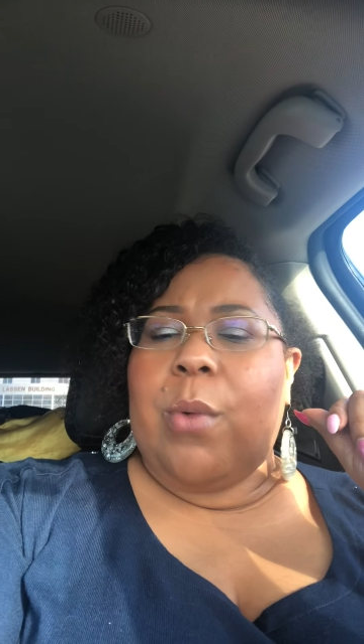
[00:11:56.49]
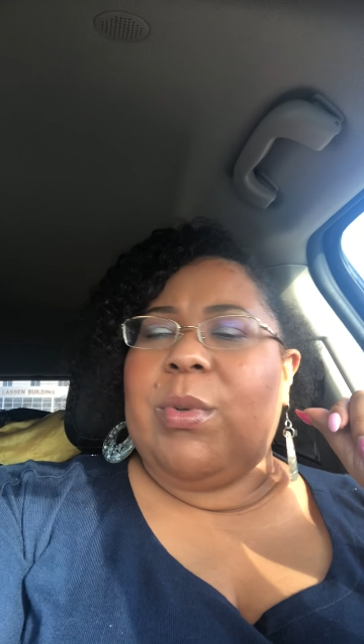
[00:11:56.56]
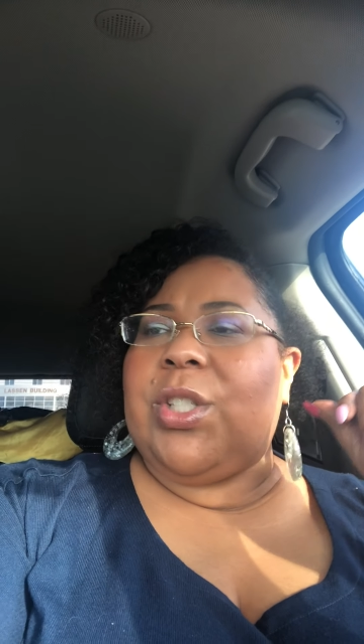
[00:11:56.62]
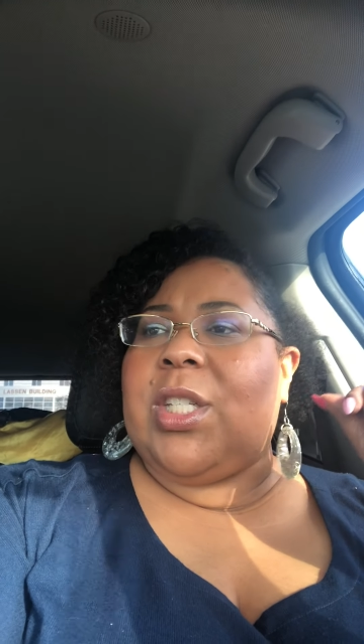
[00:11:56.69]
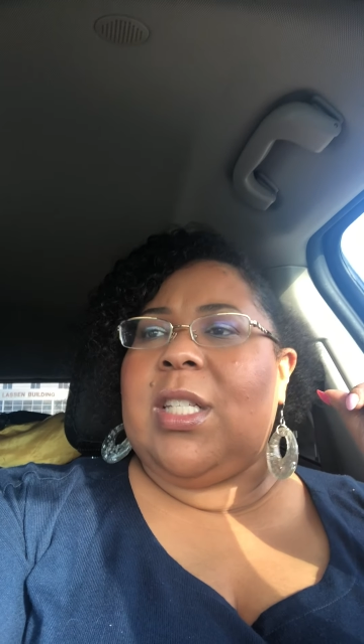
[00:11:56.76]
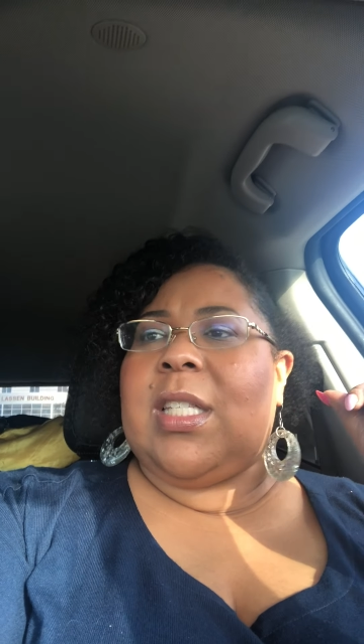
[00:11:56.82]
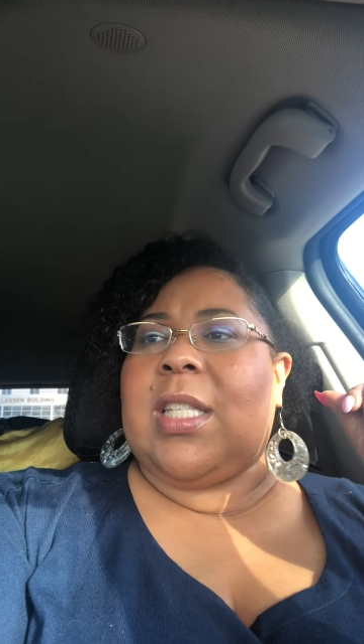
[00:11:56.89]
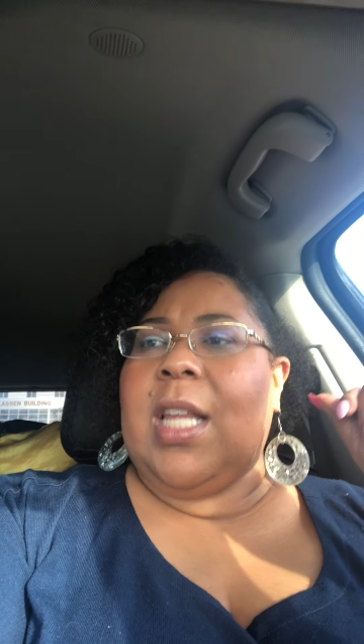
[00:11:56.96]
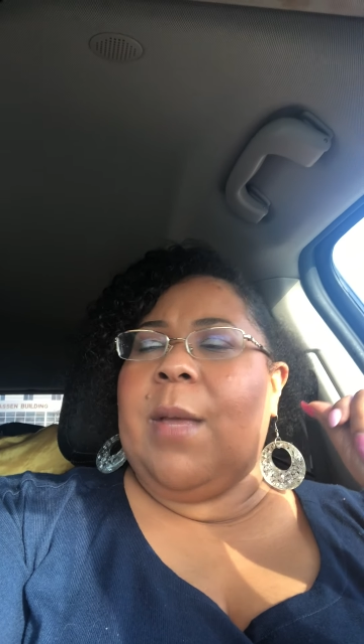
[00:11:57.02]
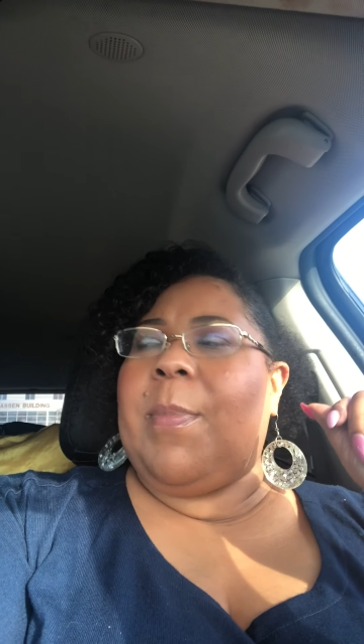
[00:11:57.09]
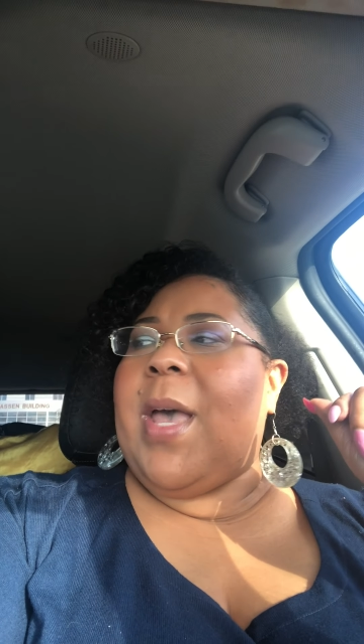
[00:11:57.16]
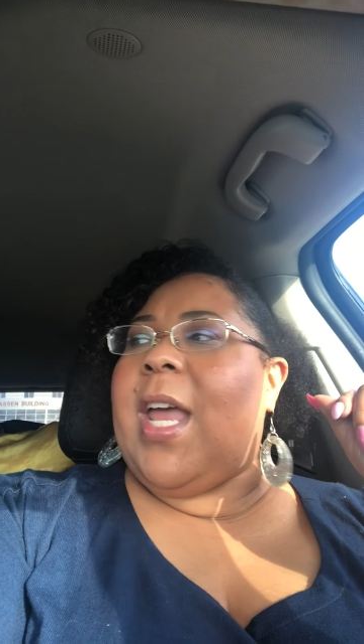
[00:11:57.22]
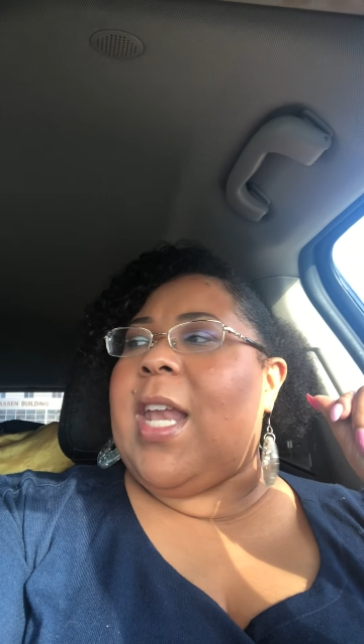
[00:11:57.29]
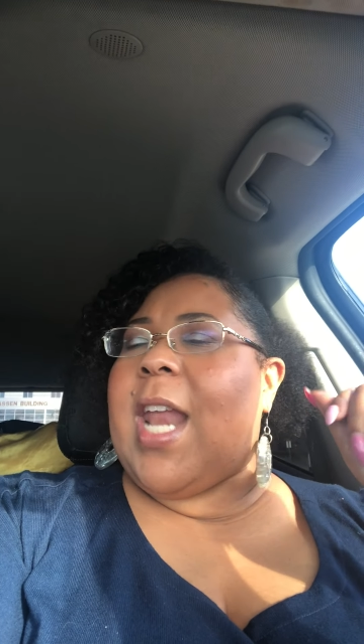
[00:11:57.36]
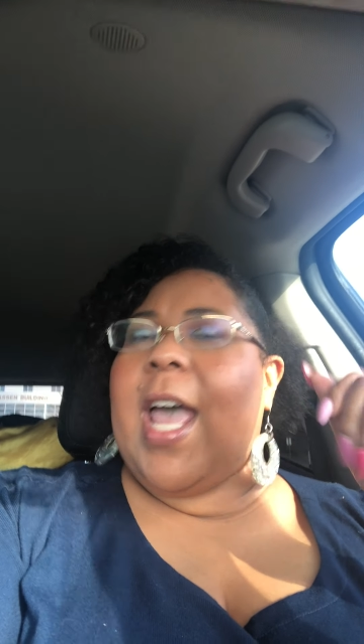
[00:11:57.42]
when she sleep
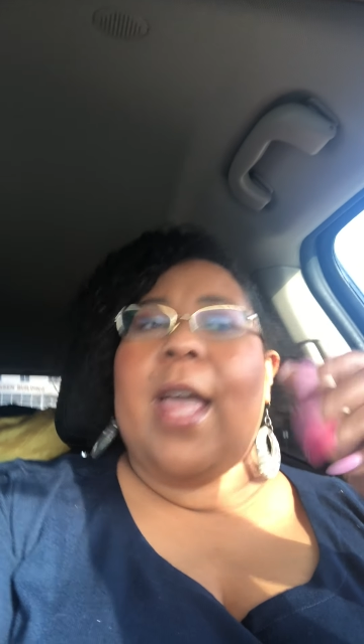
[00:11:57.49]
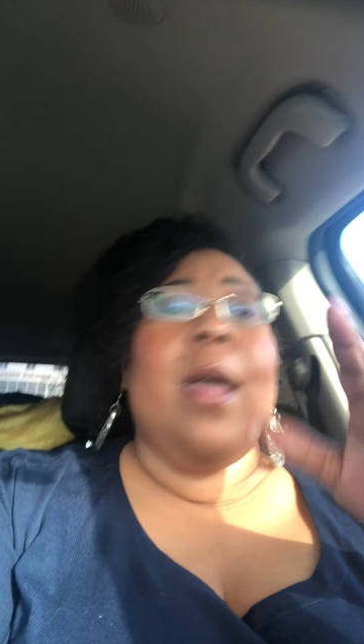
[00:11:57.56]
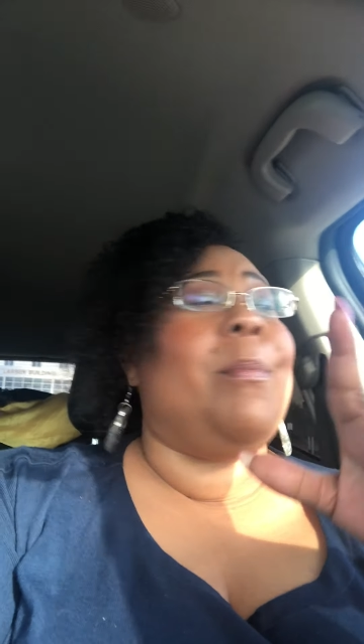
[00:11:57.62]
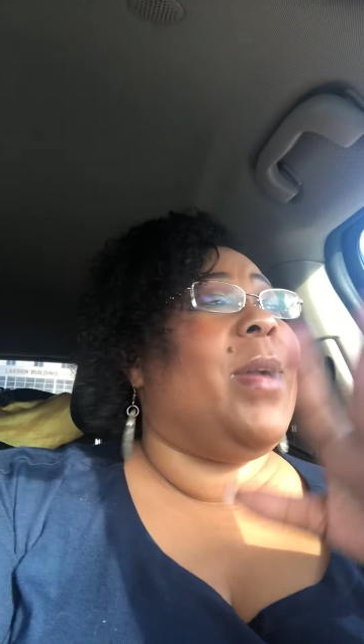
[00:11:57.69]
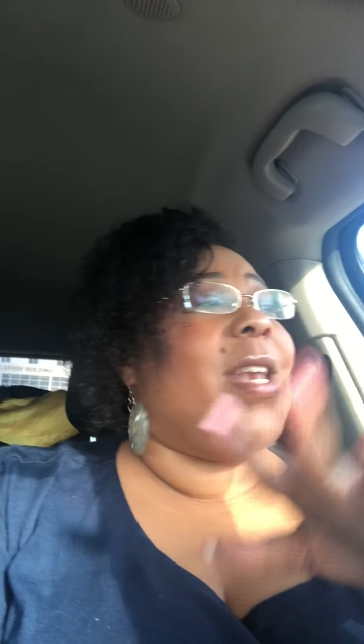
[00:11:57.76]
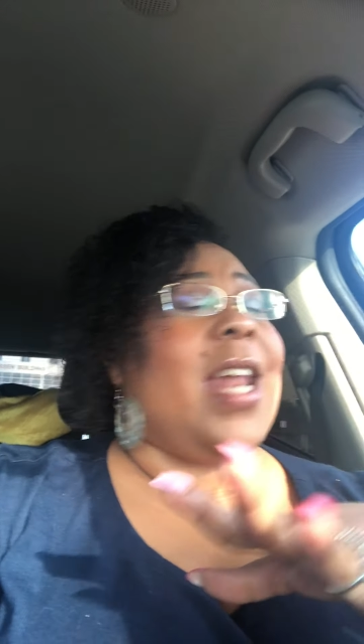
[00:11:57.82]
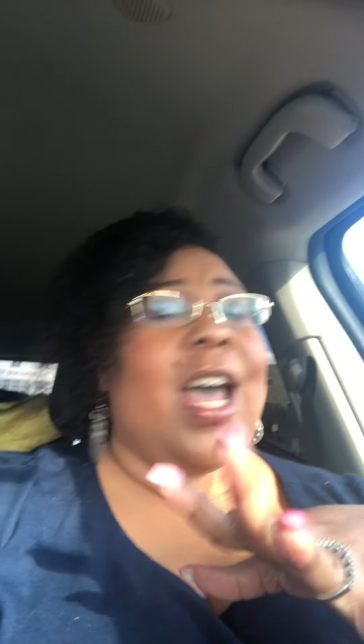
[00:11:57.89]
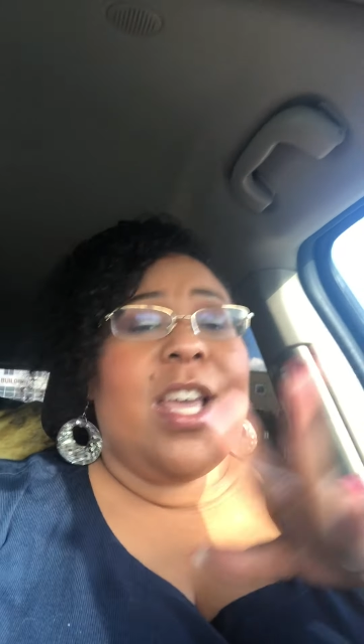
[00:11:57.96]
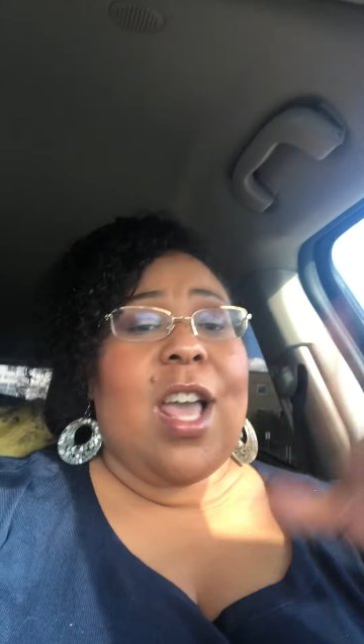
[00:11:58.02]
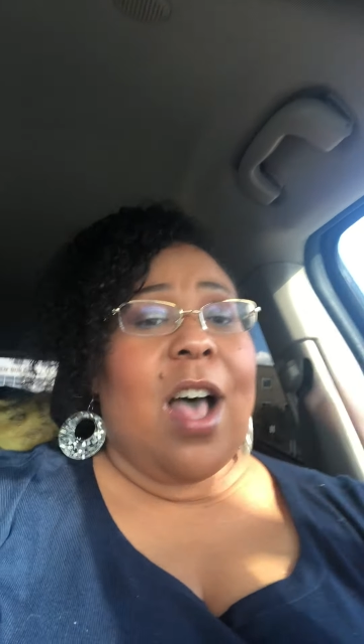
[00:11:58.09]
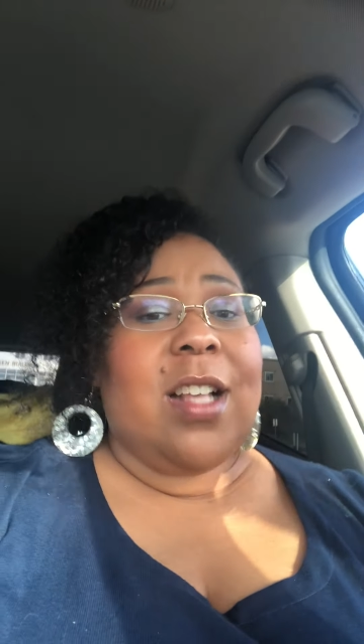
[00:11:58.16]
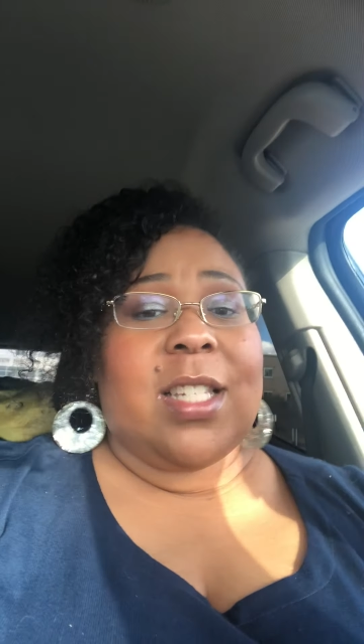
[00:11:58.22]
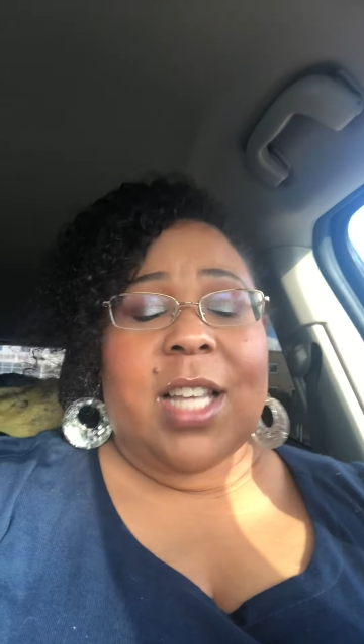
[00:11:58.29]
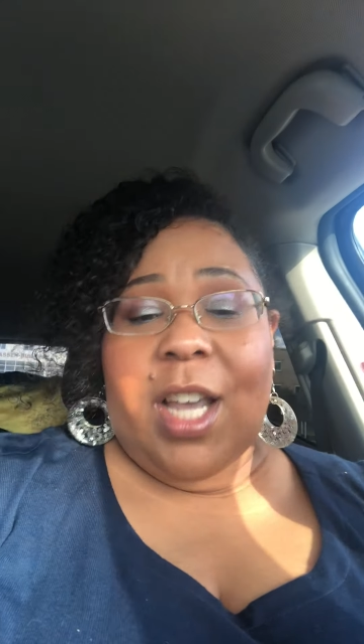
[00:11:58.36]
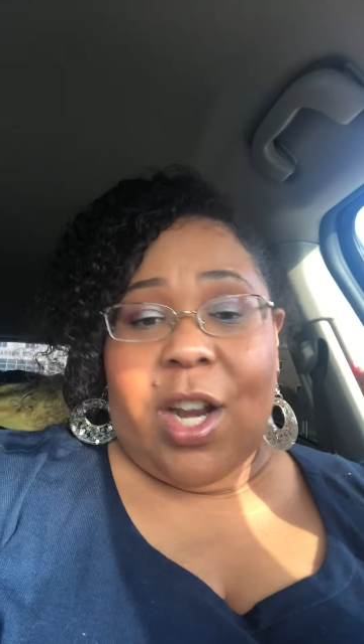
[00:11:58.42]
at night. But now
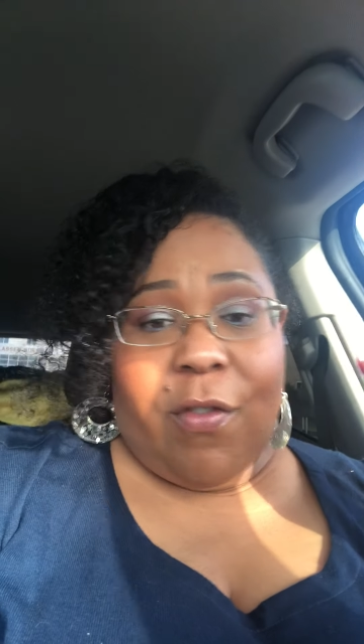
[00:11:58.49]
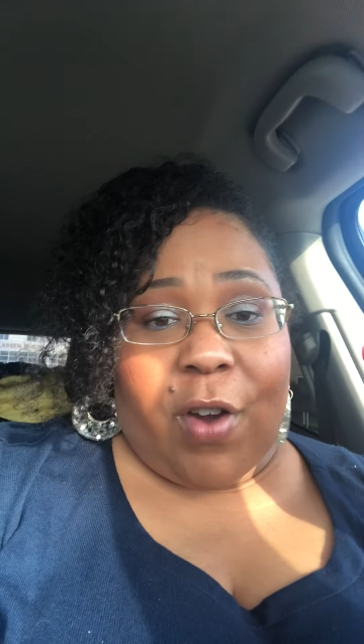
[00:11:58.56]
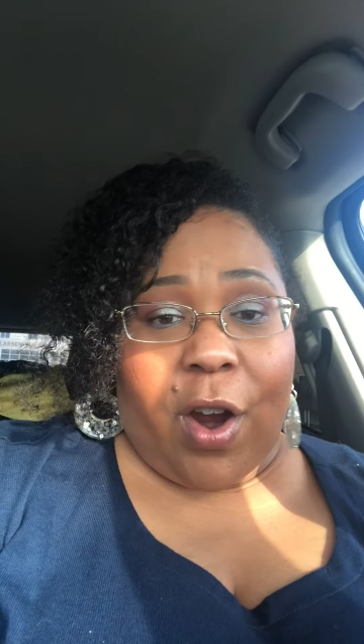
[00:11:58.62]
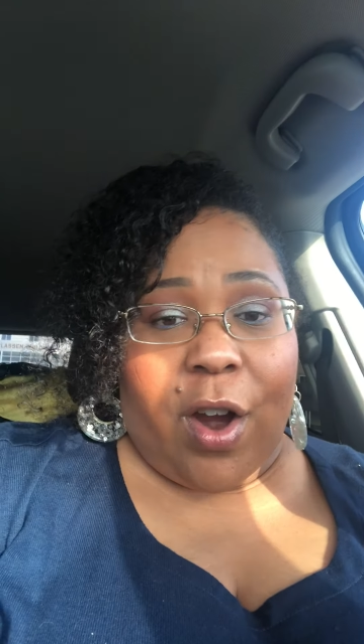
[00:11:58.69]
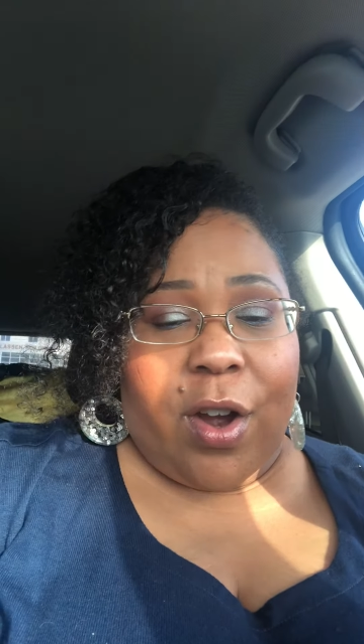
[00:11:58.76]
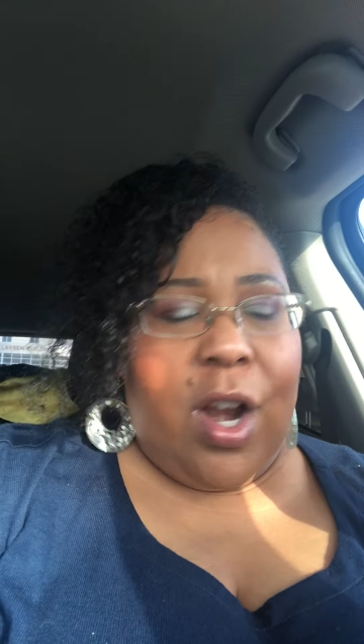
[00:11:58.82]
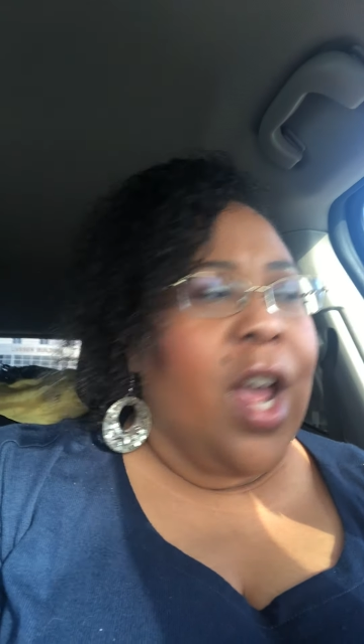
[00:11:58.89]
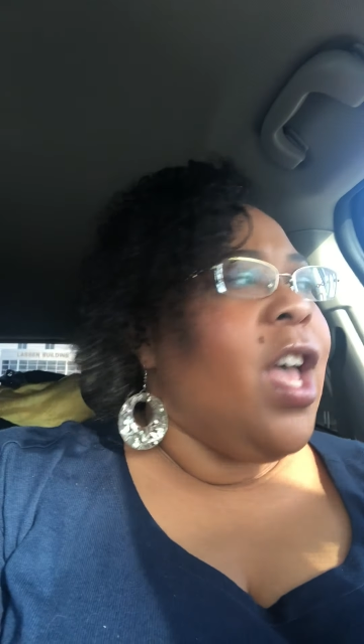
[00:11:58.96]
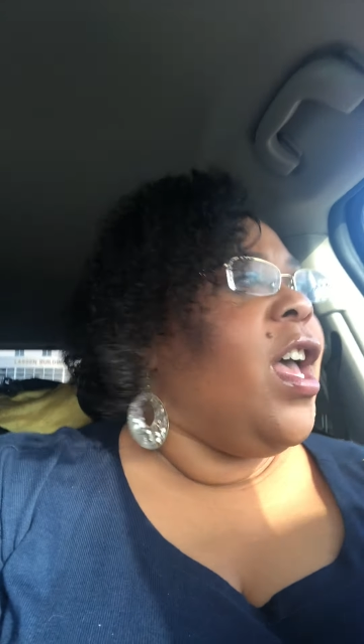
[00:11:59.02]
y'all scared of her.